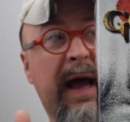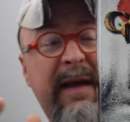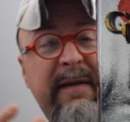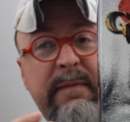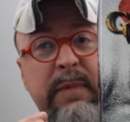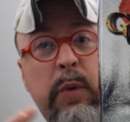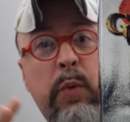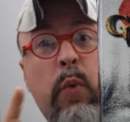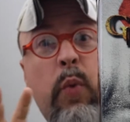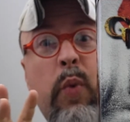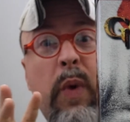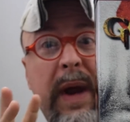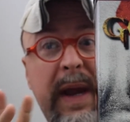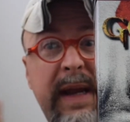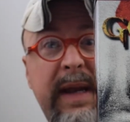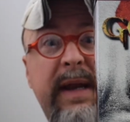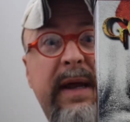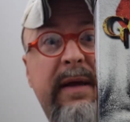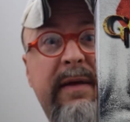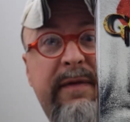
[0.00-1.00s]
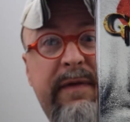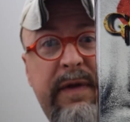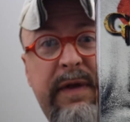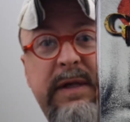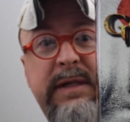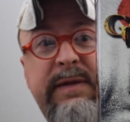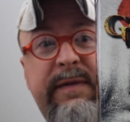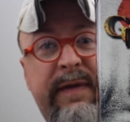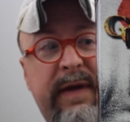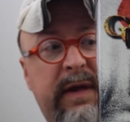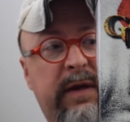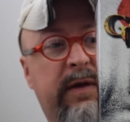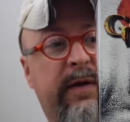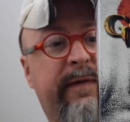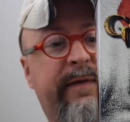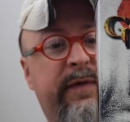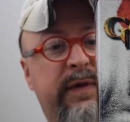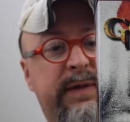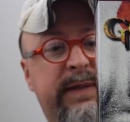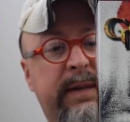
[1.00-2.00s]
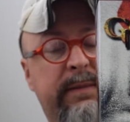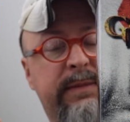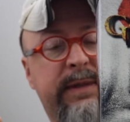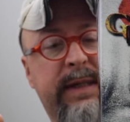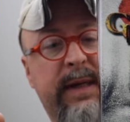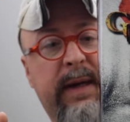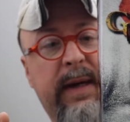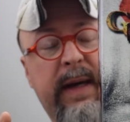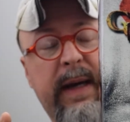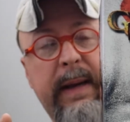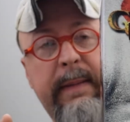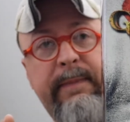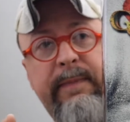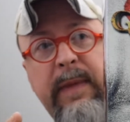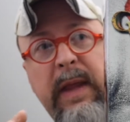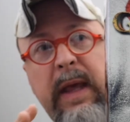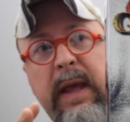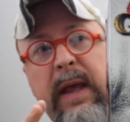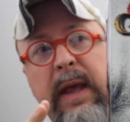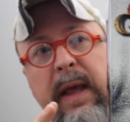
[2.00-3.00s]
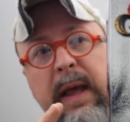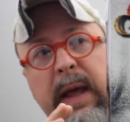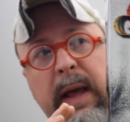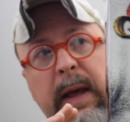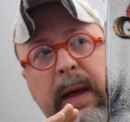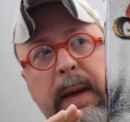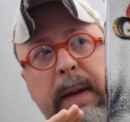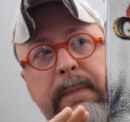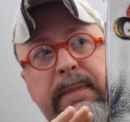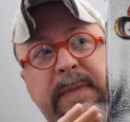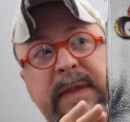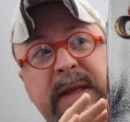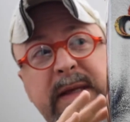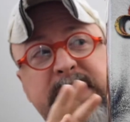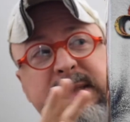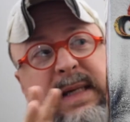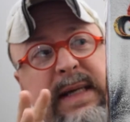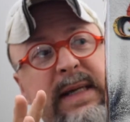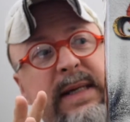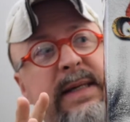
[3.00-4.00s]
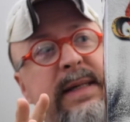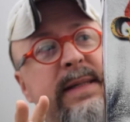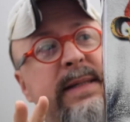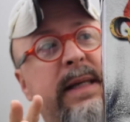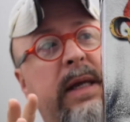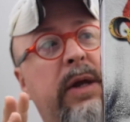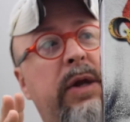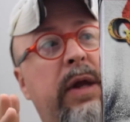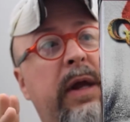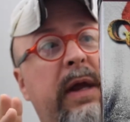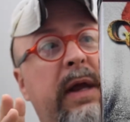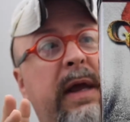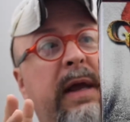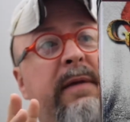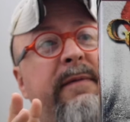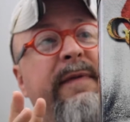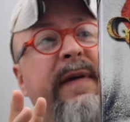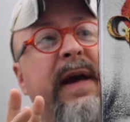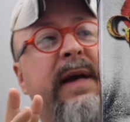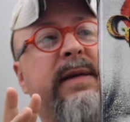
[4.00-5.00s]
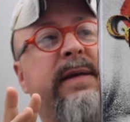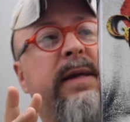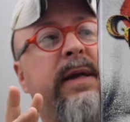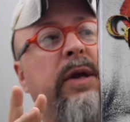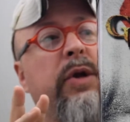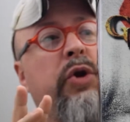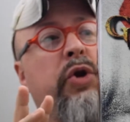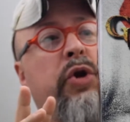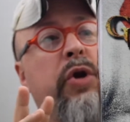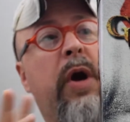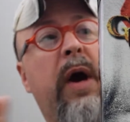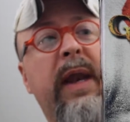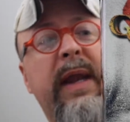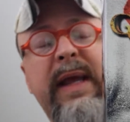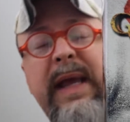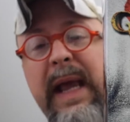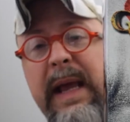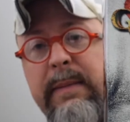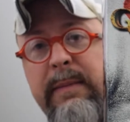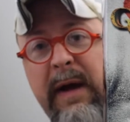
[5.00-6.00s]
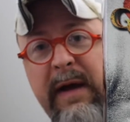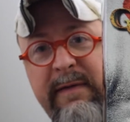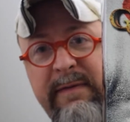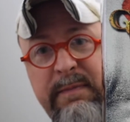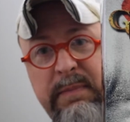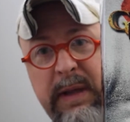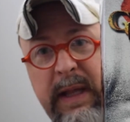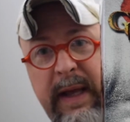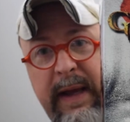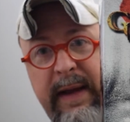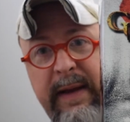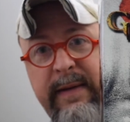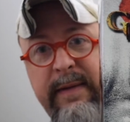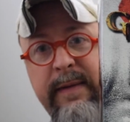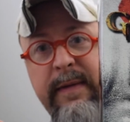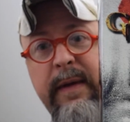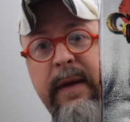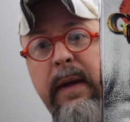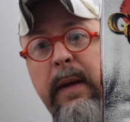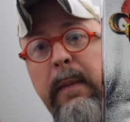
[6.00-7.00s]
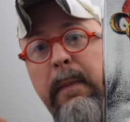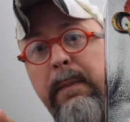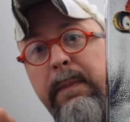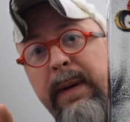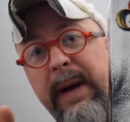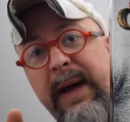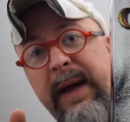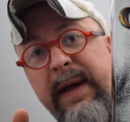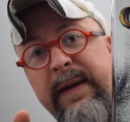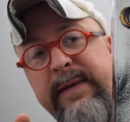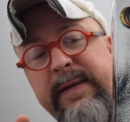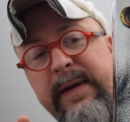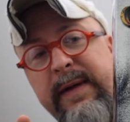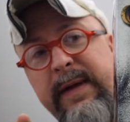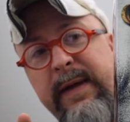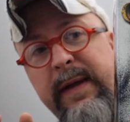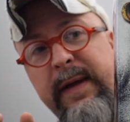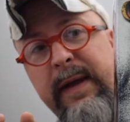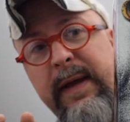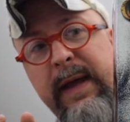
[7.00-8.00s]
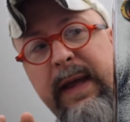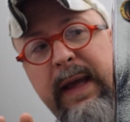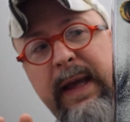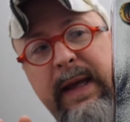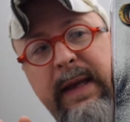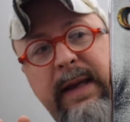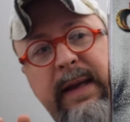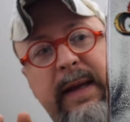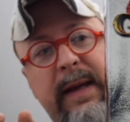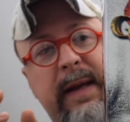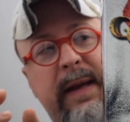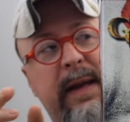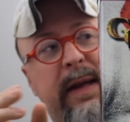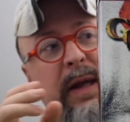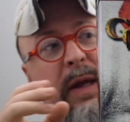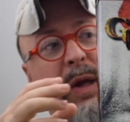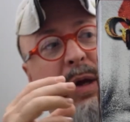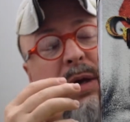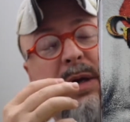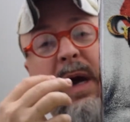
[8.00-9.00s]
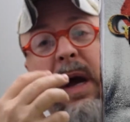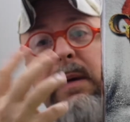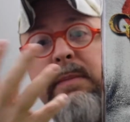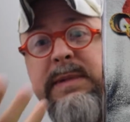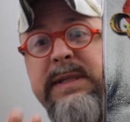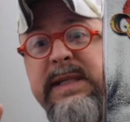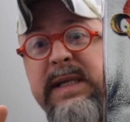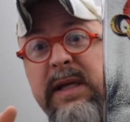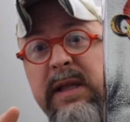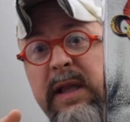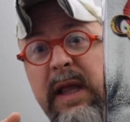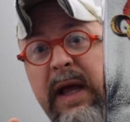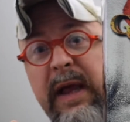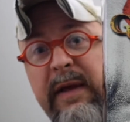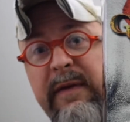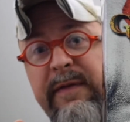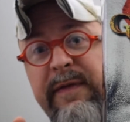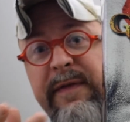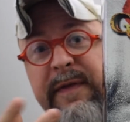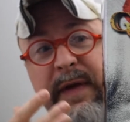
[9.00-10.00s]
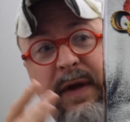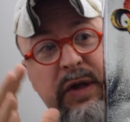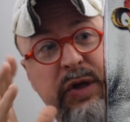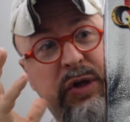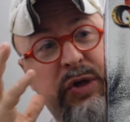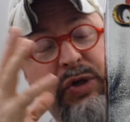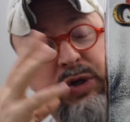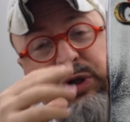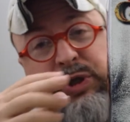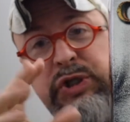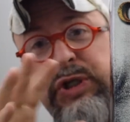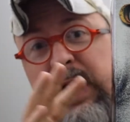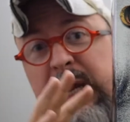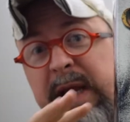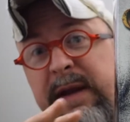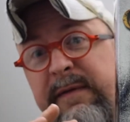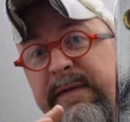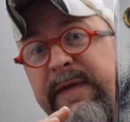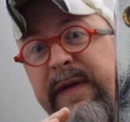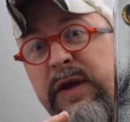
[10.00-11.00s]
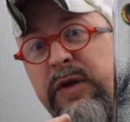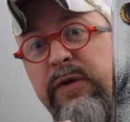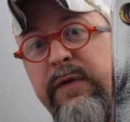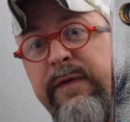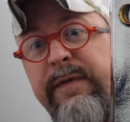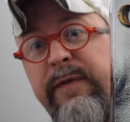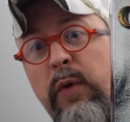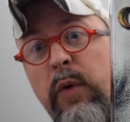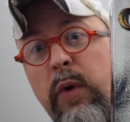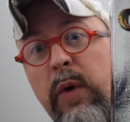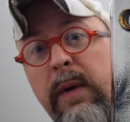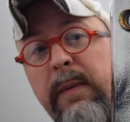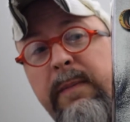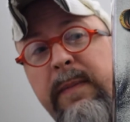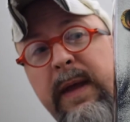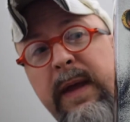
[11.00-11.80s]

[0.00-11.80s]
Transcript: have been waiting for this figure for some time. This is, in fact, not a game I've played, but it comes to life in figure form.